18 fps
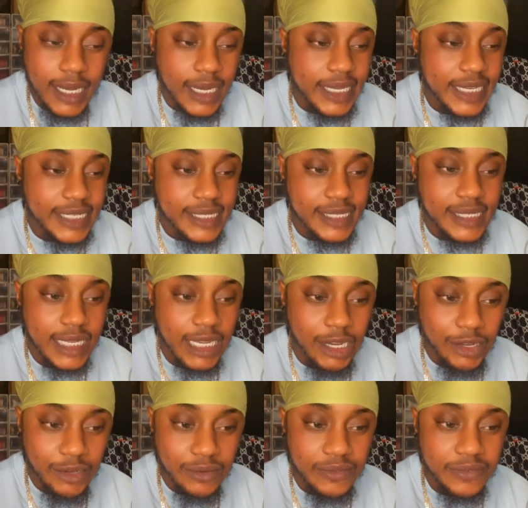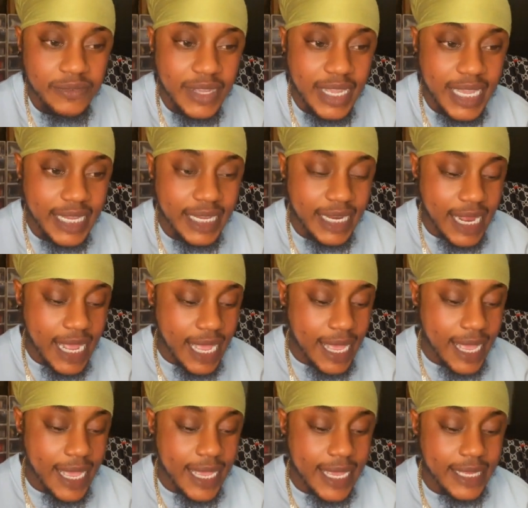itself, it
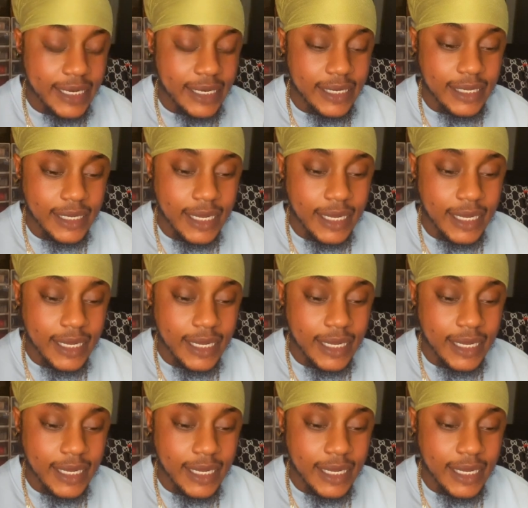had